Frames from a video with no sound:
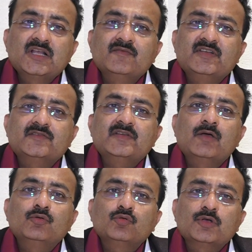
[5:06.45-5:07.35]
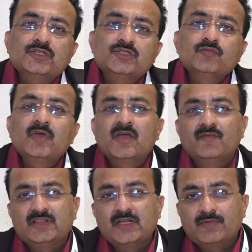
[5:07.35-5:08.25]
which we have to consume
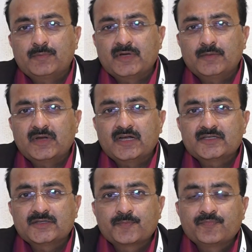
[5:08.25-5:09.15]
within 15 minutes.